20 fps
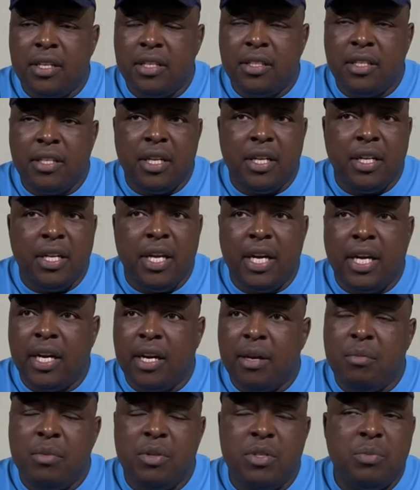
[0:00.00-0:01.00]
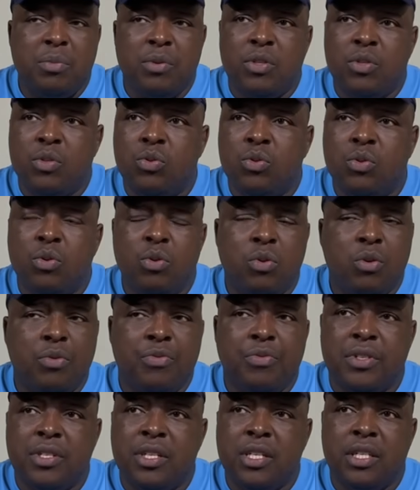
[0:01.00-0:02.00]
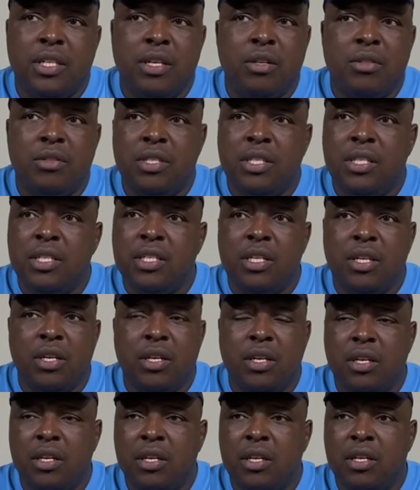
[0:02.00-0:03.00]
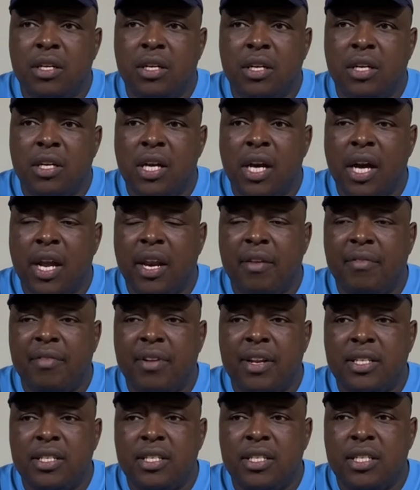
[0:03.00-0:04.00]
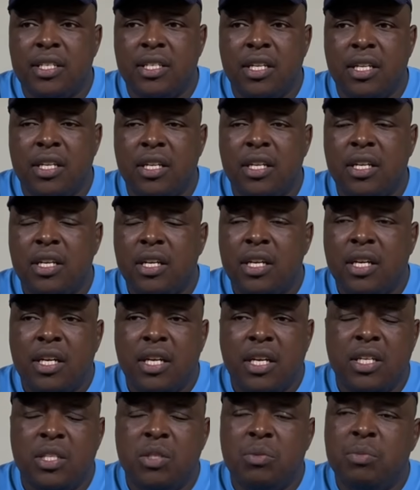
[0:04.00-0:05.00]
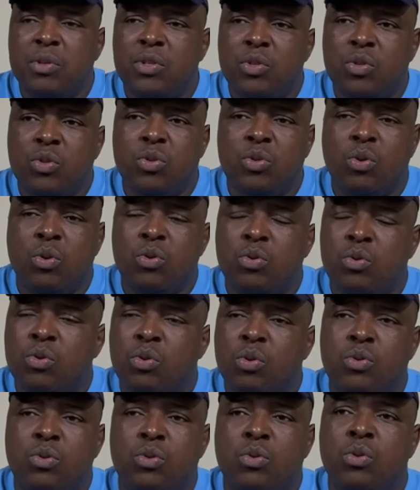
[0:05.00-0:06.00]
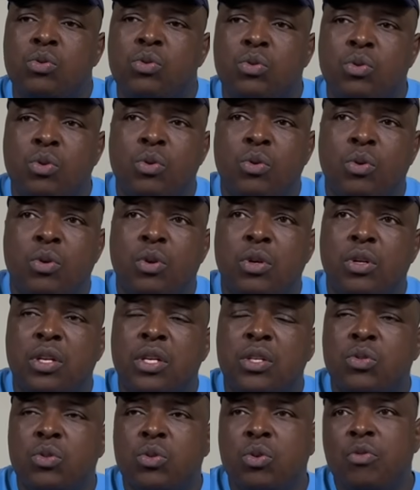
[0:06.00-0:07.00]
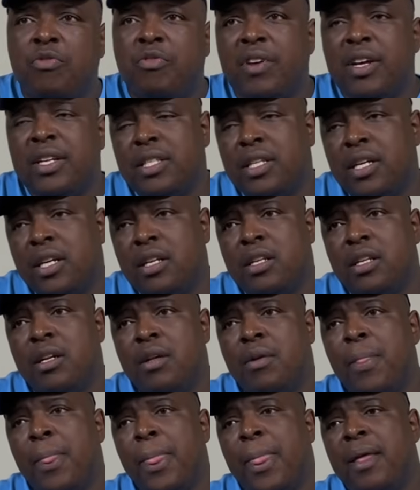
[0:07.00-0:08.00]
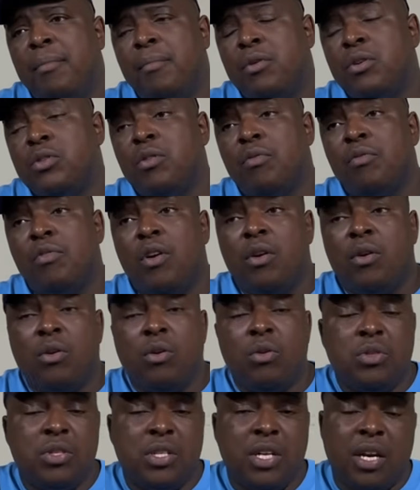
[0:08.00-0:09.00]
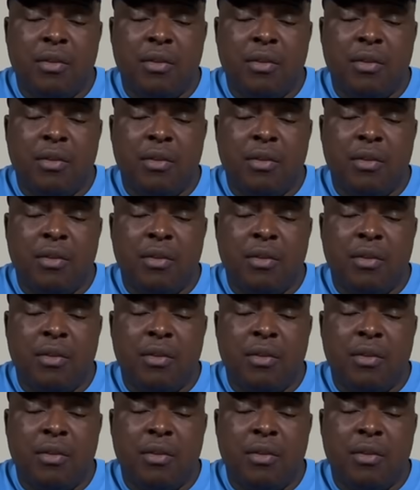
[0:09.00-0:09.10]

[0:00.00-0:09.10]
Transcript: Ikram has been so good for Sundowns since he arrived last season. He's been so good and so vital. Most of our goals come